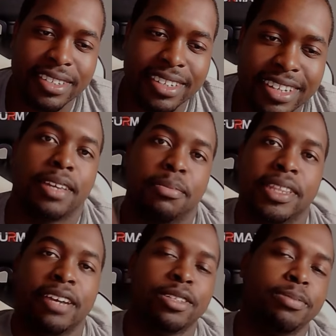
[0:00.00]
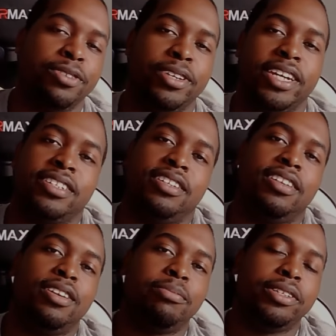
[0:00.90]
Like, but that was my reaction to
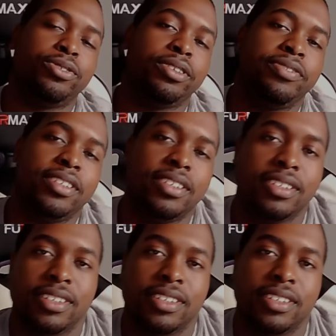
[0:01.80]
Long Beach Griffy